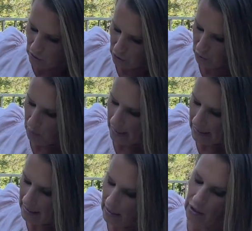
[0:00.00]
to right
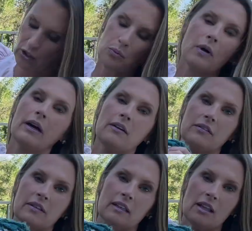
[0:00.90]
here, to where
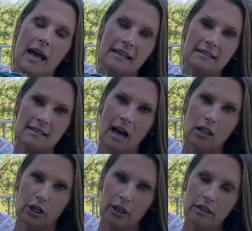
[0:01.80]
the lightest
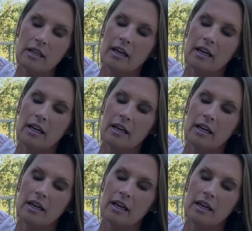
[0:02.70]
color